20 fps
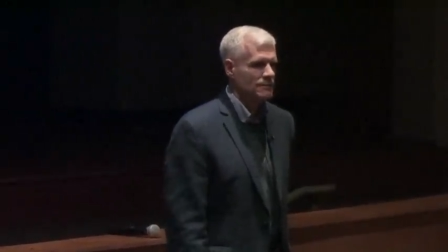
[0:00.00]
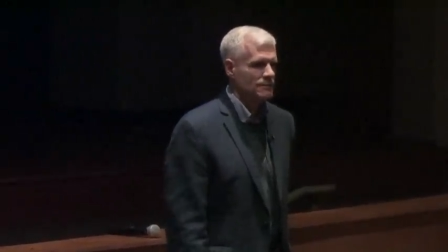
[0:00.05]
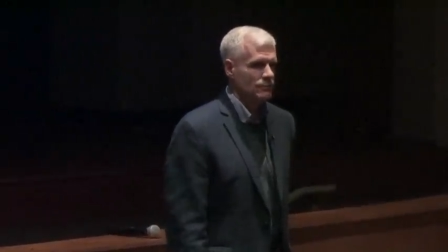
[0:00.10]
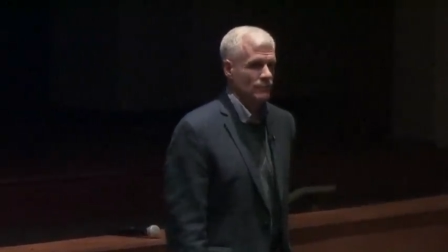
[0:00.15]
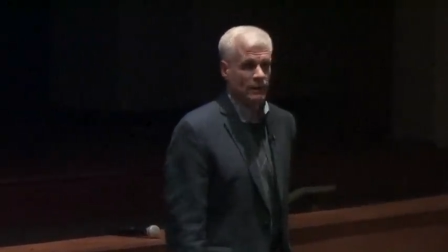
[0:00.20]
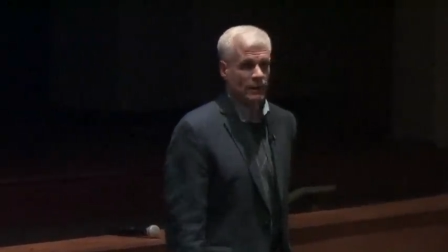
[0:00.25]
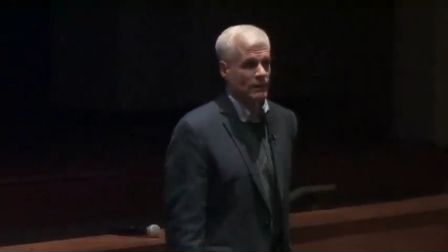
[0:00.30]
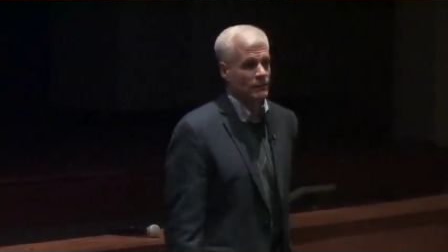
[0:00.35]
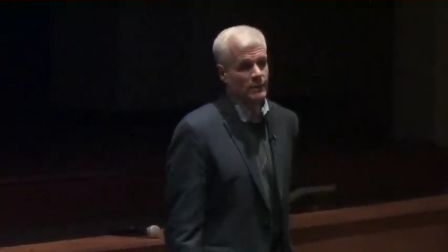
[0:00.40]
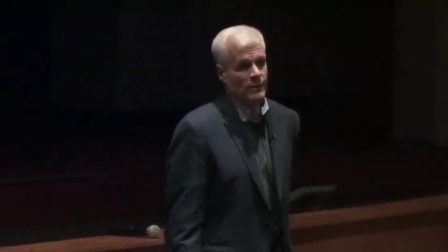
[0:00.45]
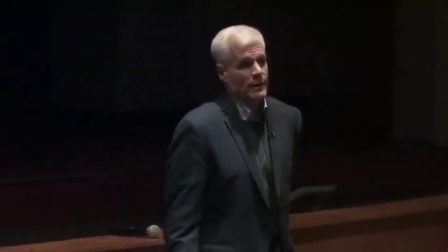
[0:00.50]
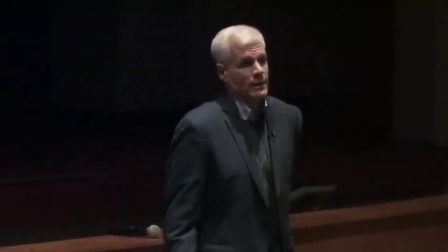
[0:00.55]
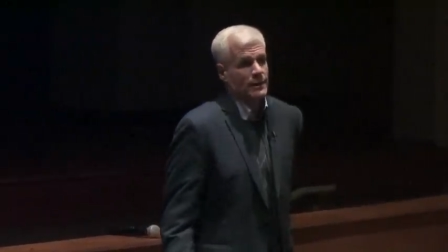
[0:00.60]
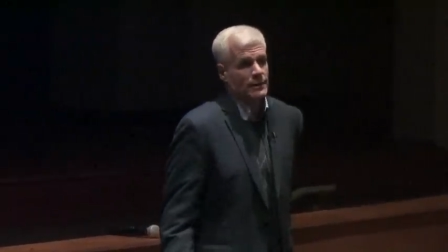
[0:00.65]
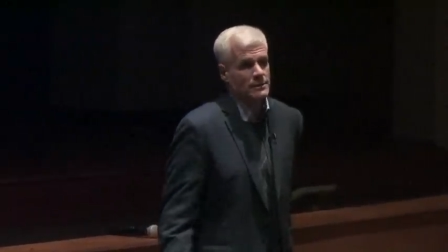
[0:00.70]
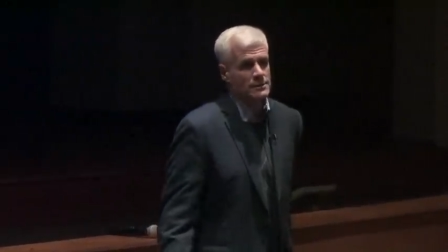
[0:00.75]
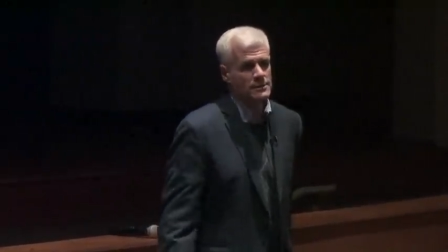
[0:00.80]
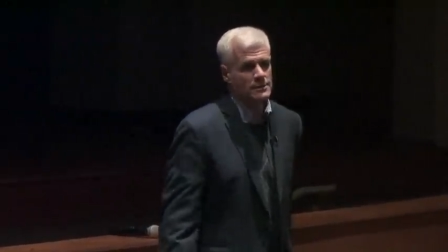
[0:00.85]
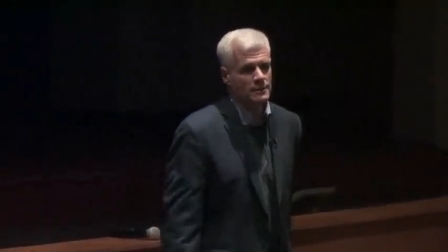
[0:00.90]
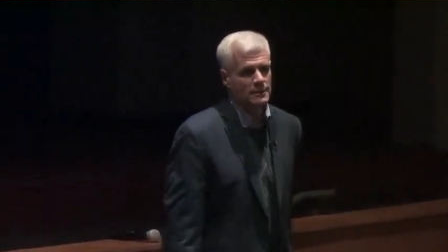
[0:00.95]
whatever
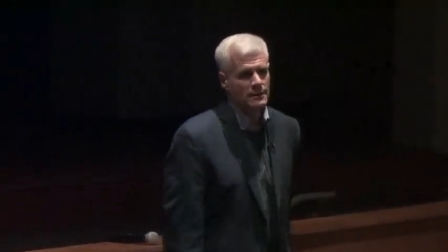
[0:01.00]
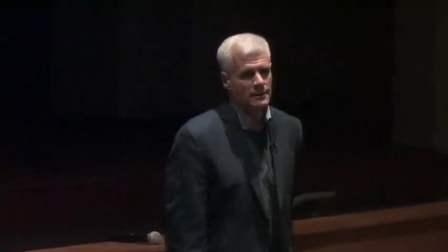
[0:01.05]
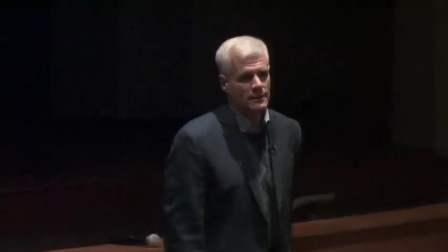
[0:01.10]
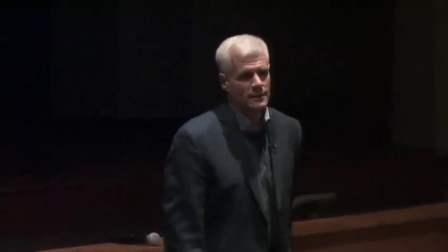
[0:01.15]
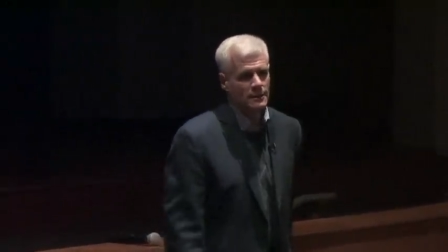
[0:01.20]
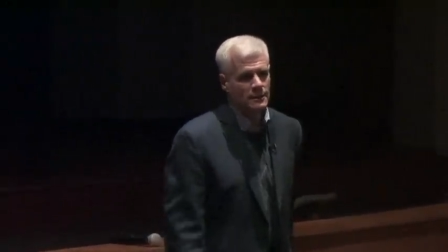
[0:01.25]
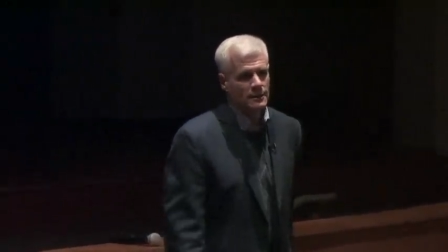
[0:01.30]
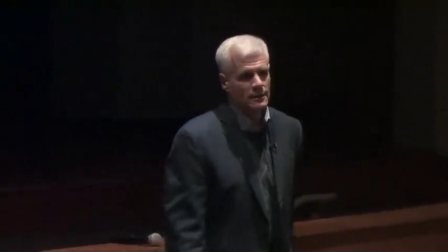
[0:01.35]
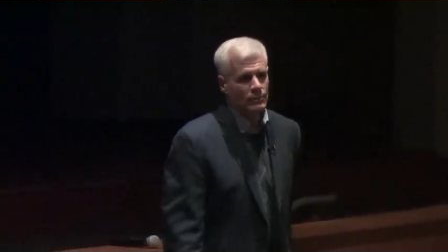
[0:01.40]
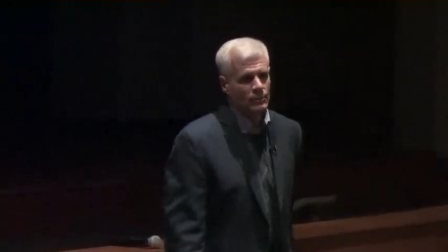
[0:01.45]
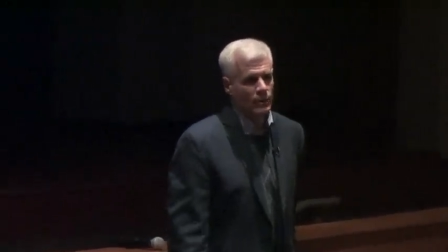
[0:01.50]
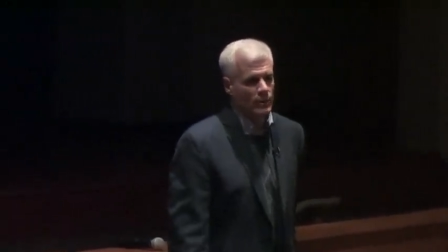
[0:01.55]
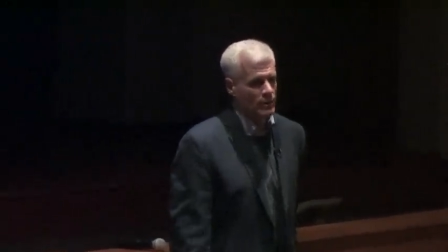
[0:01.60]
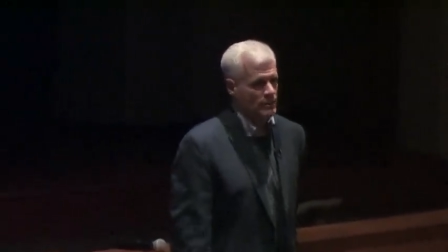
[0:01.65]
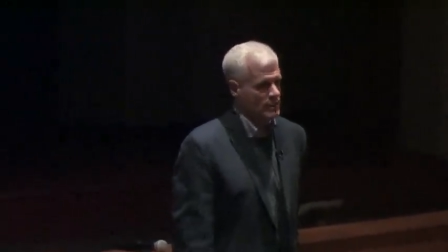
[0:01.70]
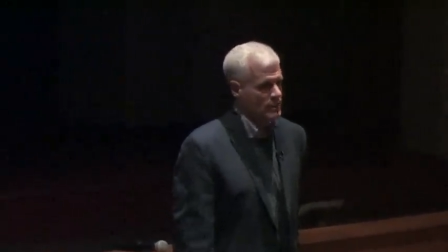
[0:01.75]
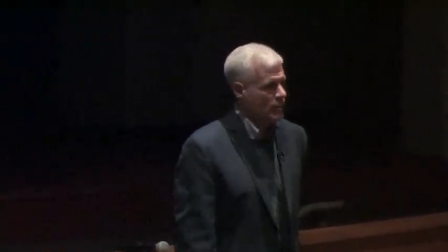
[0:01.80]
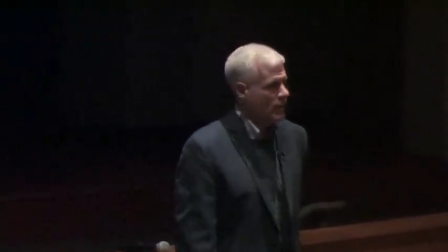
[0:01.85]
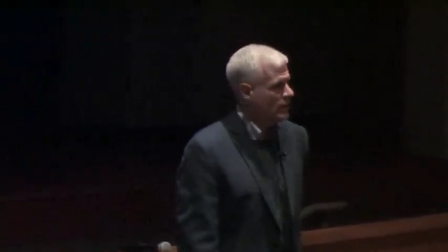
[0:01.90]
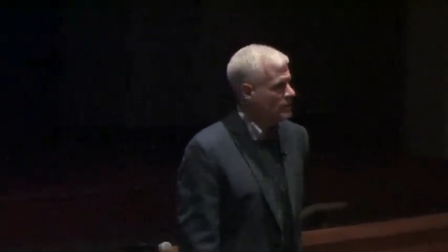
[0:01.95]
it is, whether
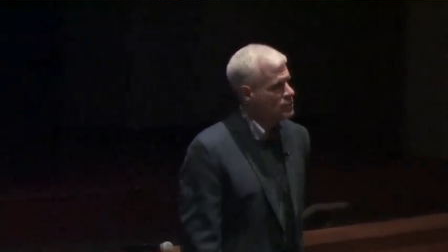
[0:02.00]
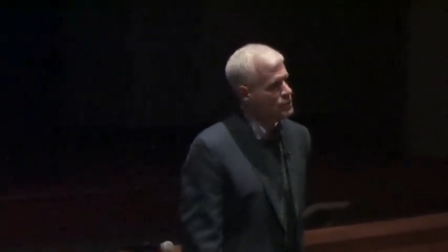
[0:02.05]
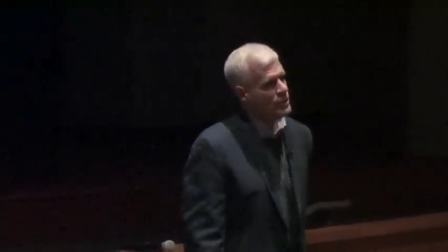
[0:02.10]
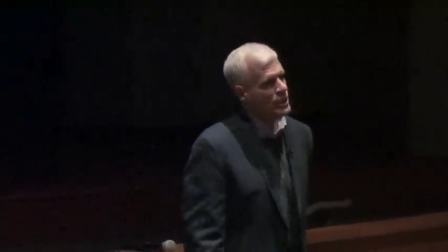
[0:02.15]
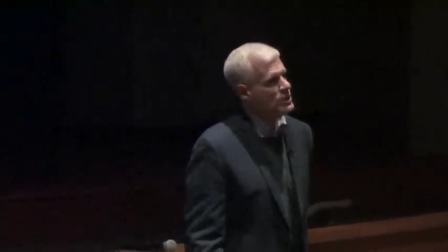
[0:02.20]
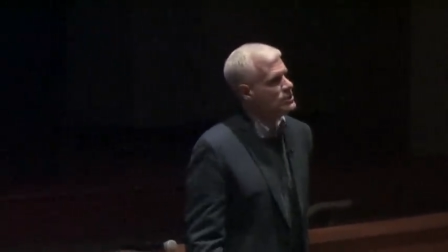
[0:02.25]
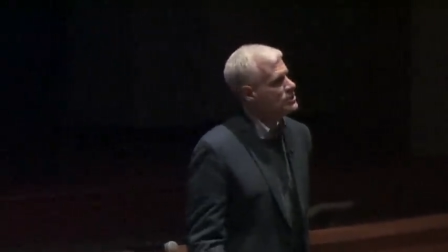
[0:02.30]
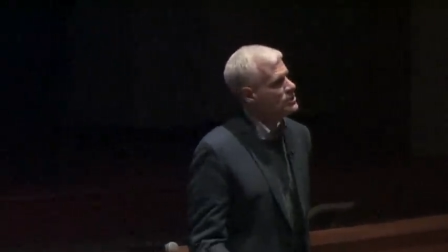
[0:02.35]
it be one you guys